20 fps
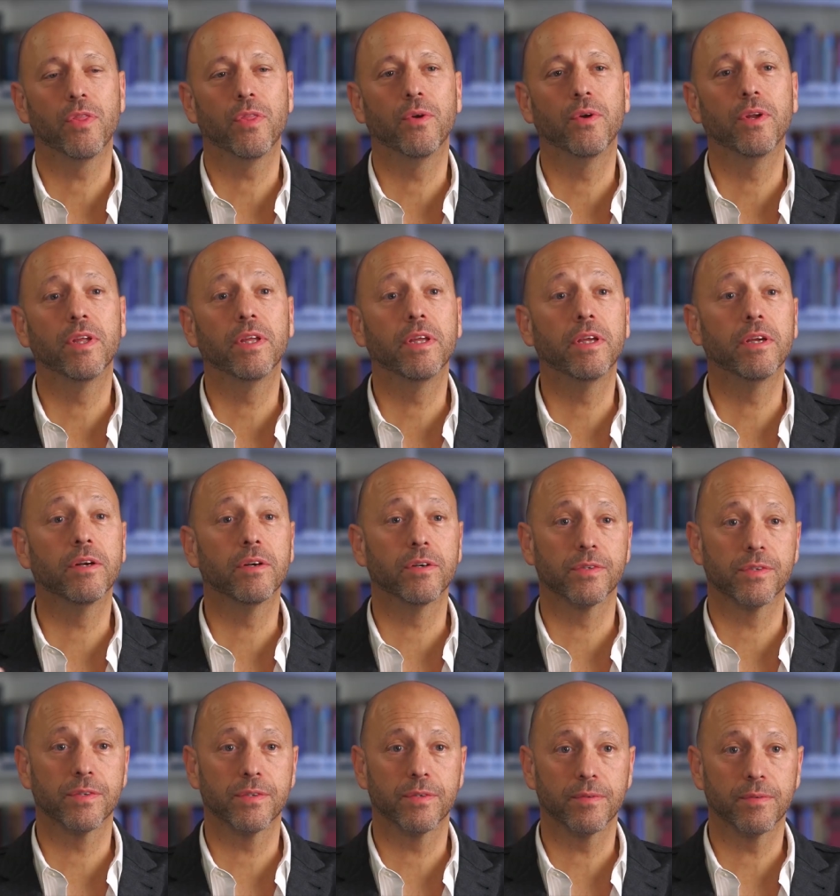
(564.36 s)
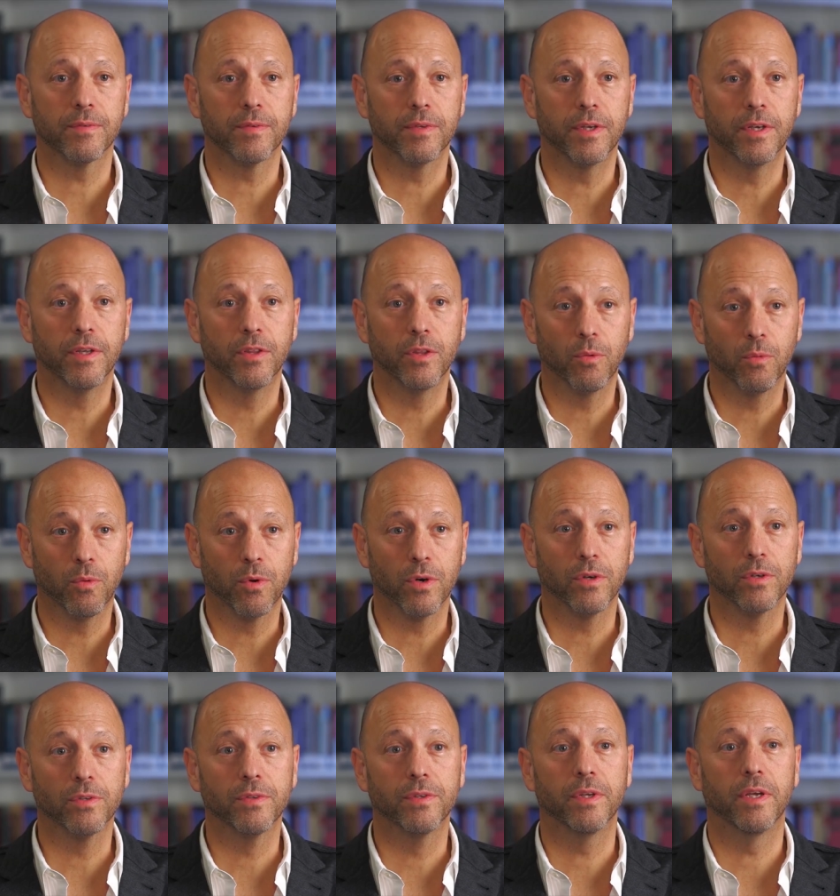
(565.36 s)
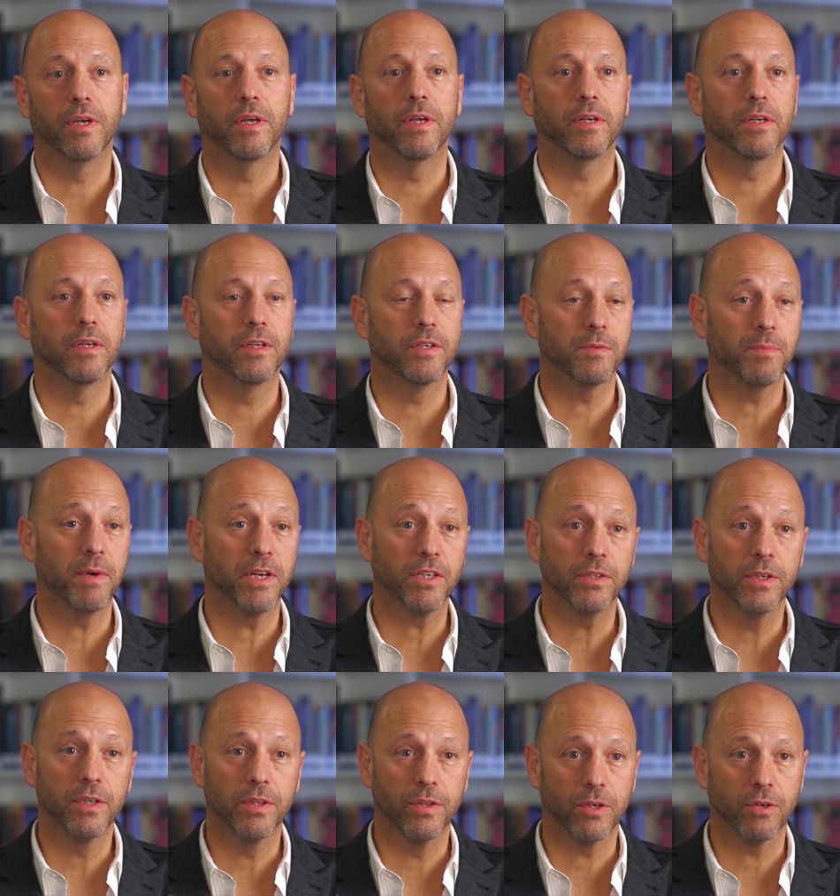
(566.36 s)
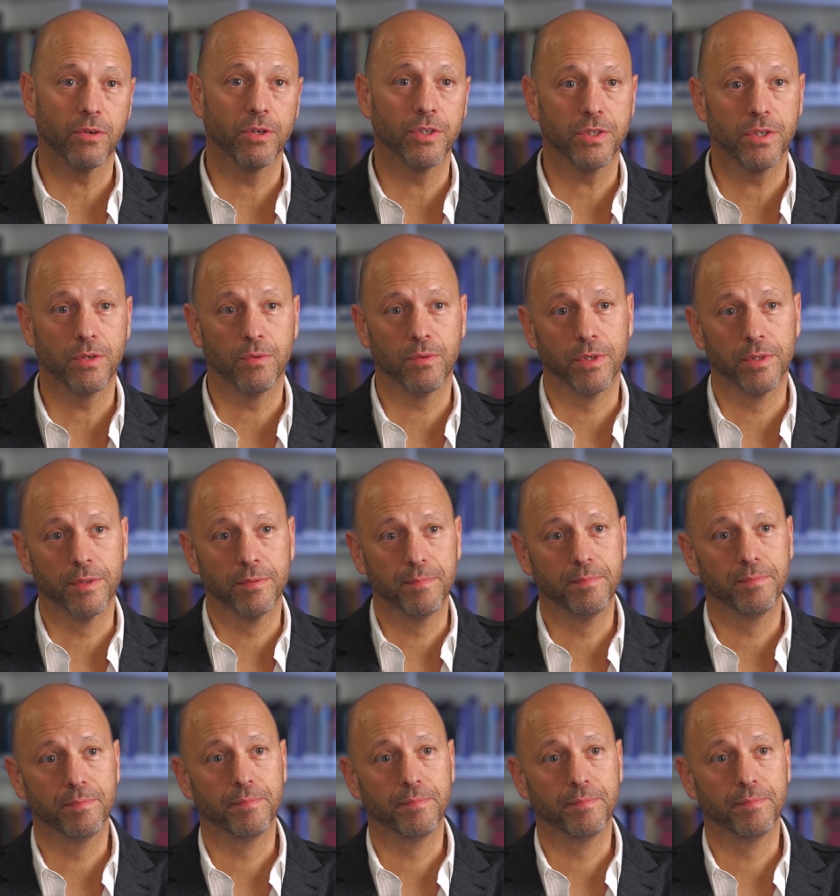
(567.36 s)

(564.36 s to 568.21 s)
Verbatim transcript: or thirty years in the world, and especially in the Christian world?